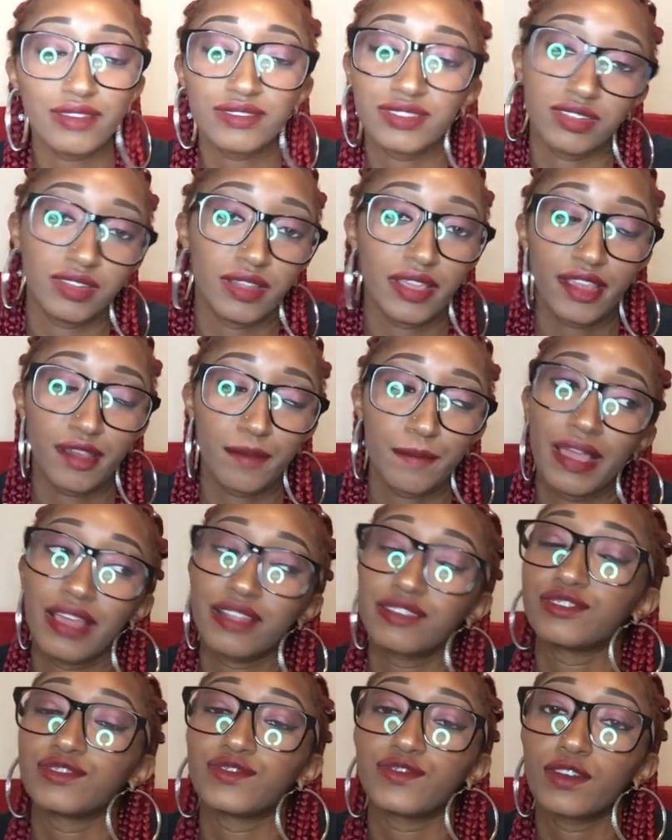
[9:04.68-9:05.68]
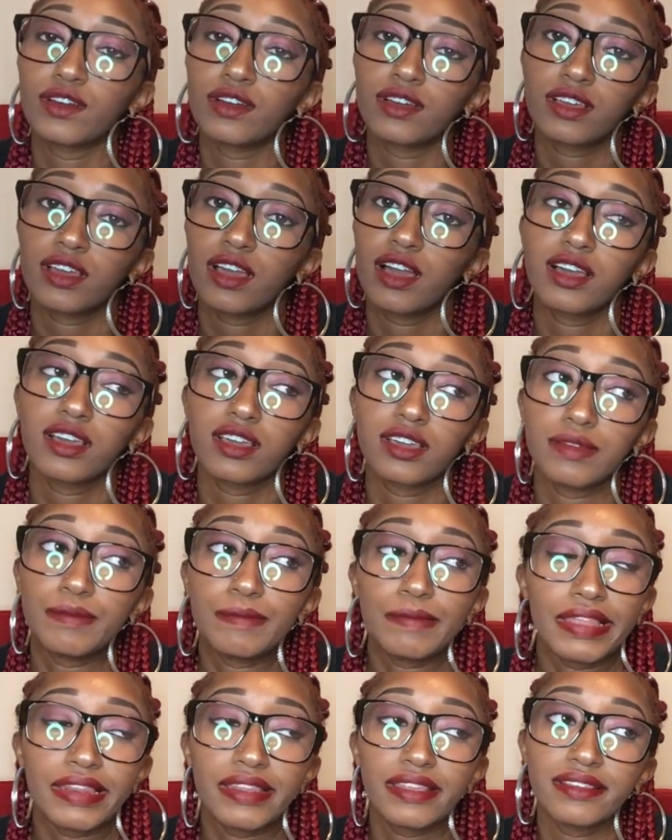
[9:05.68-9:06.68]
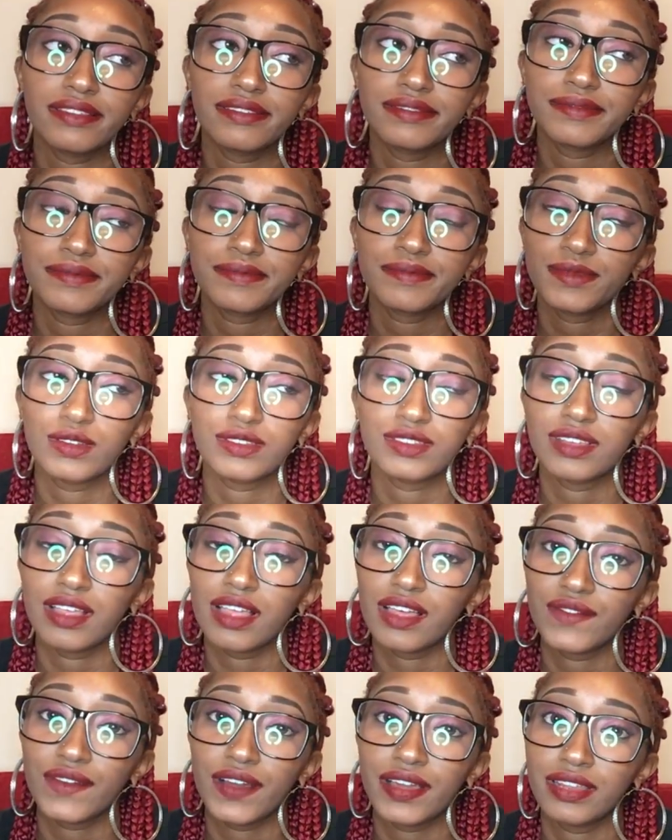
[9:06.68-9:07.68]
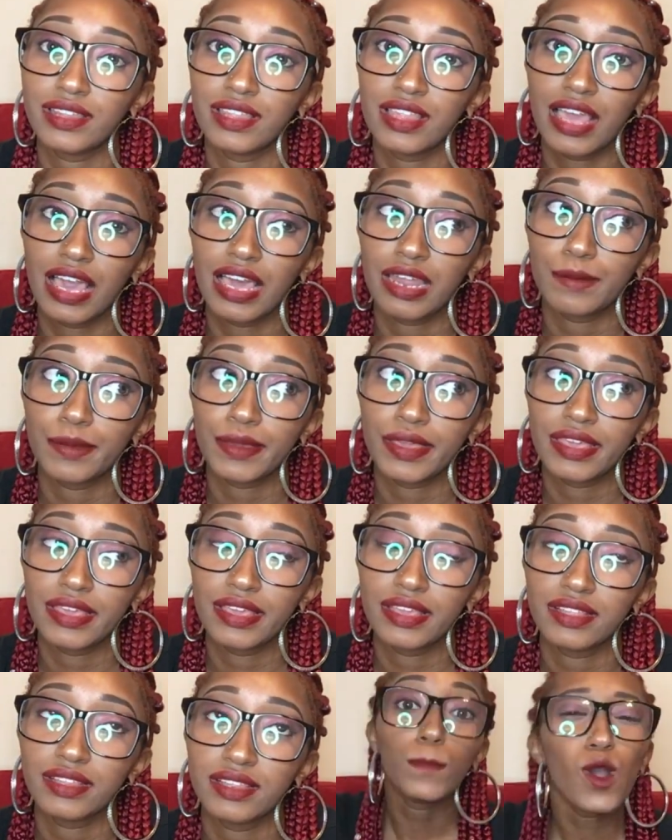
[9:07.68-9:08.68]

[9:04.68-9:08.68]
I was on the air mattress for a good minute until I finally got a bed.